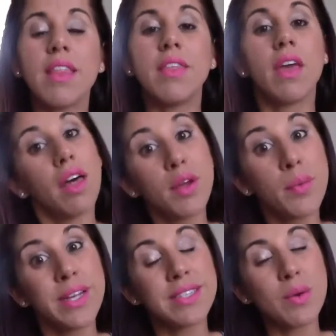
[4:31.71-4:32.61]
The other
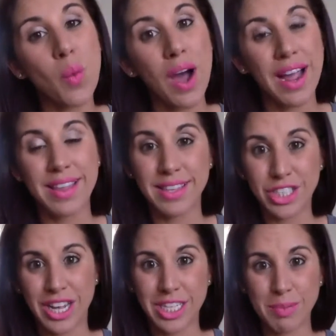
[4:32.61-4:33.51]
reason why the
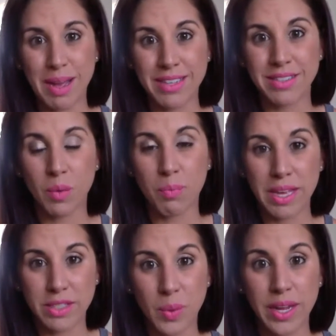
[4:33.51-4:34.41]
challenge pack is the
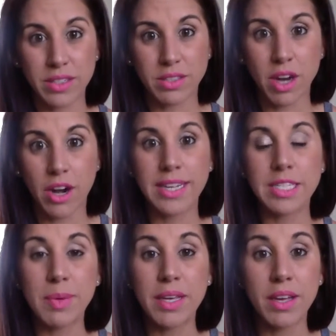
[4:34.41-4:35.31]
best way to start is
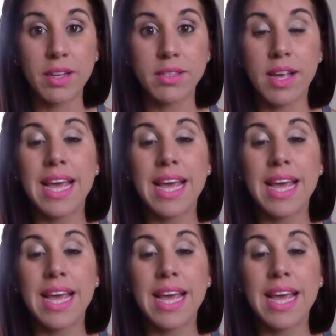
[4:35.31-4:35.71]
because